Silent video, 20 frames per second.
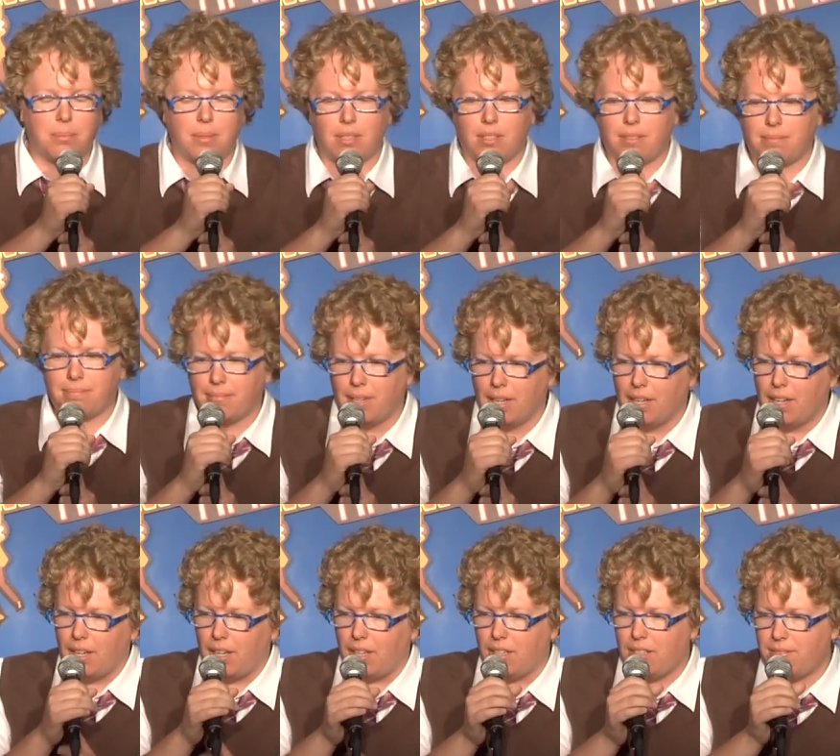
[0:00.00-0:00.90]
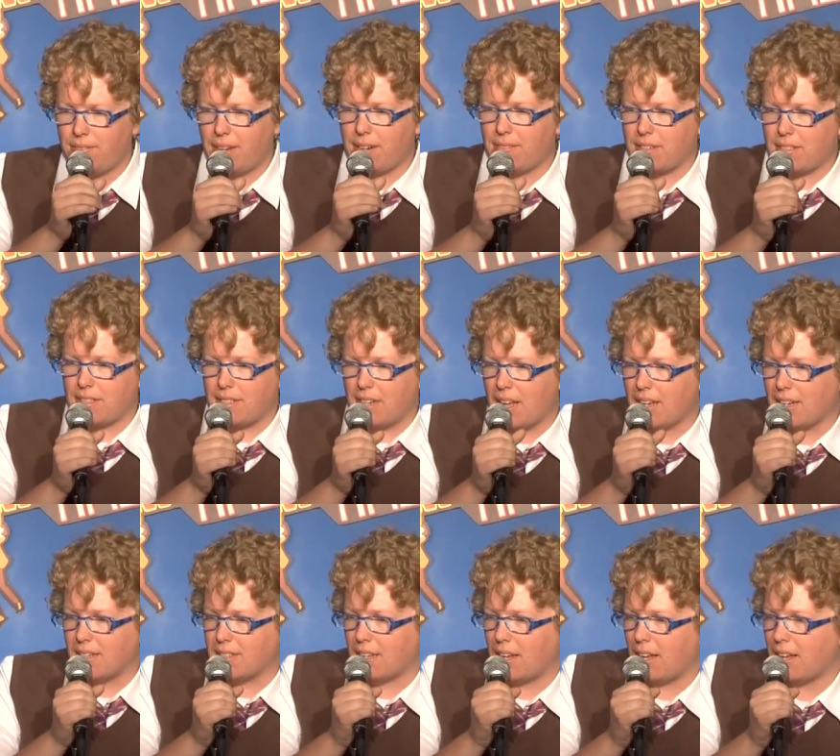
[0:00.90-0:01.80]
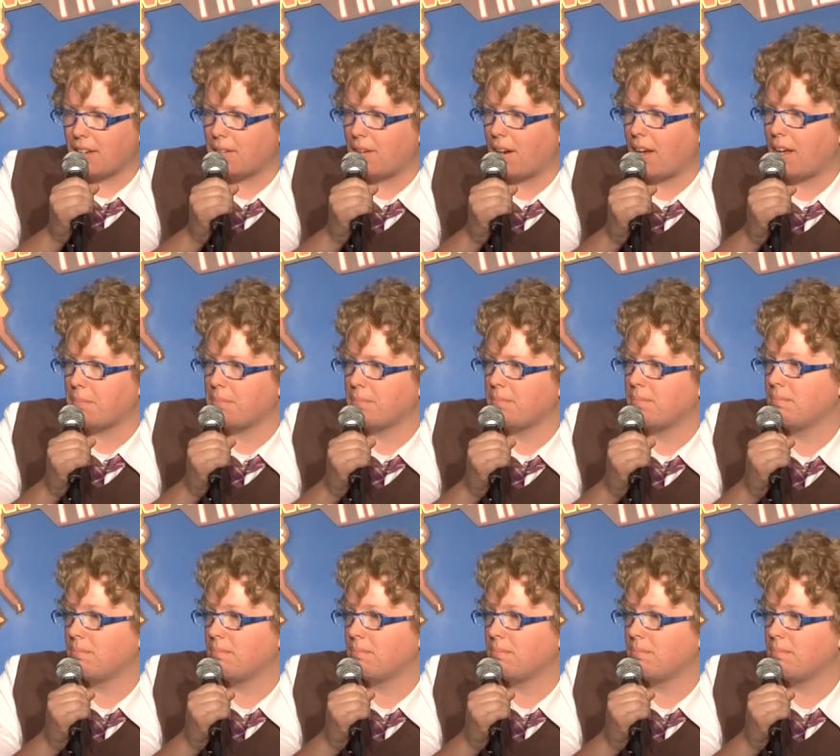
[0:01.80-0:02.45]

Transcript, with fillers: but his favorite snack is cat crap.